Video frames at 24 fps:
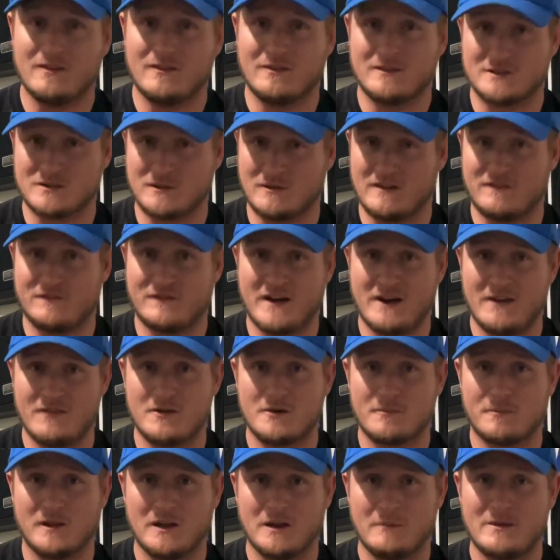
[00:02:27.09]
so they found
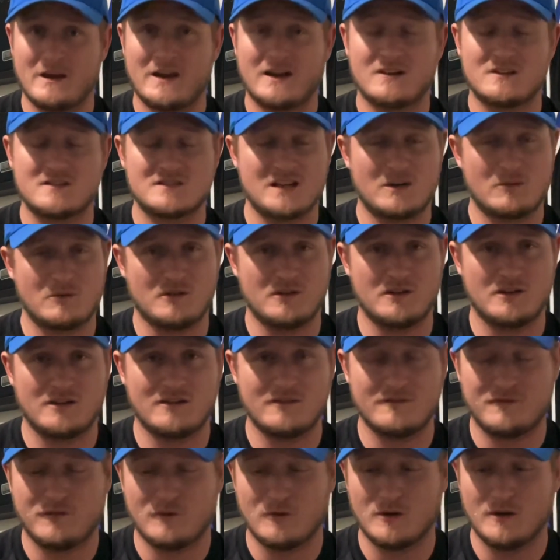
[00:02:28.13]
their playmakers they were
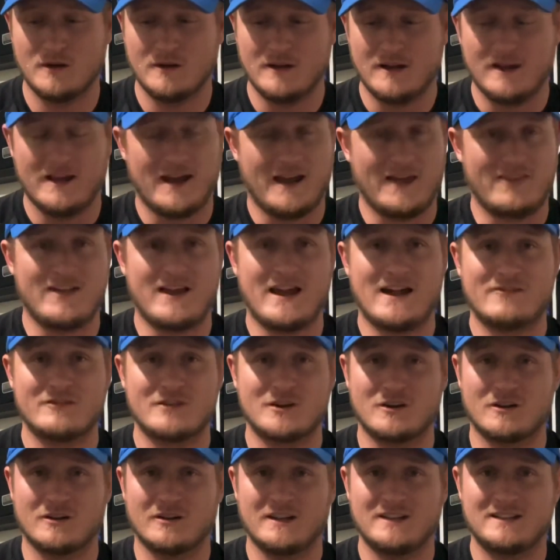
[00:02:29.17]
looking for, and they have an
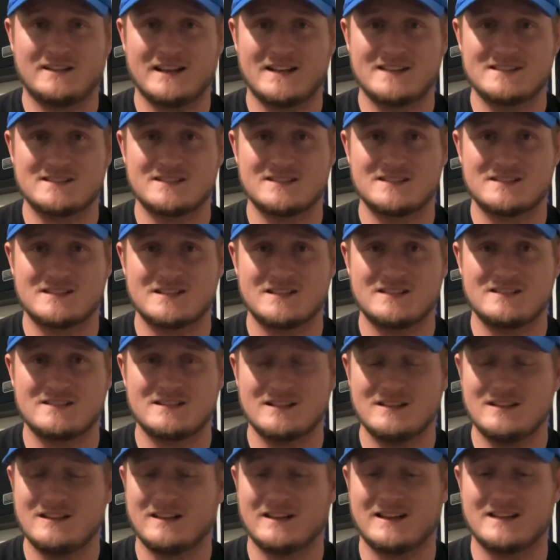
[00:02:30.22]
early test this
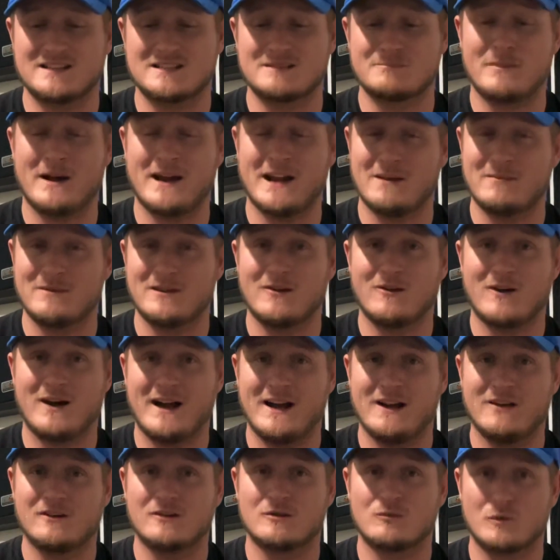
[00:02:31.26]
season against Miami,
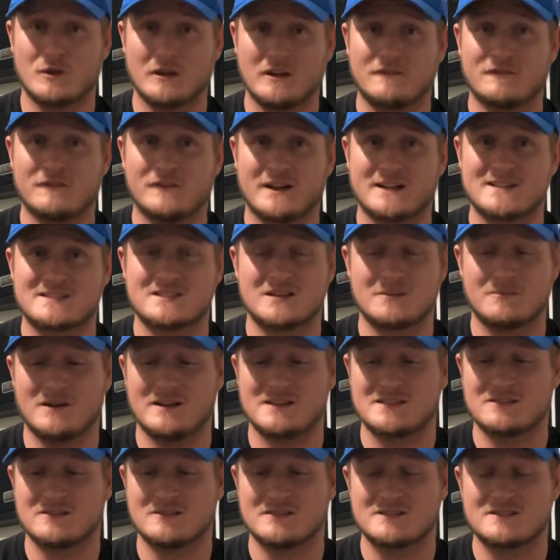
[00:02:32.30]
Ohio to really flex their
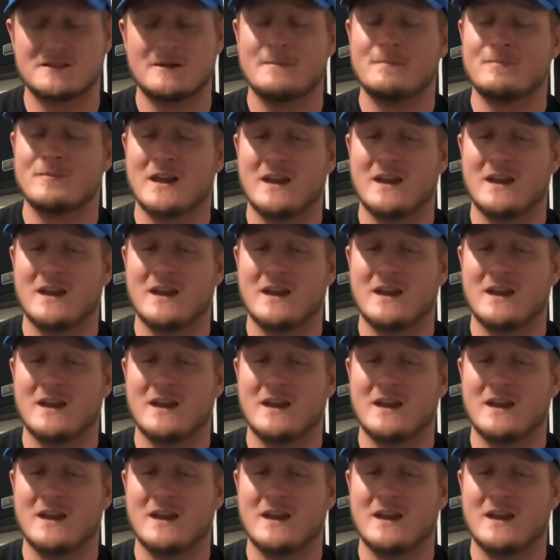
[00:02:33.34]
muscles.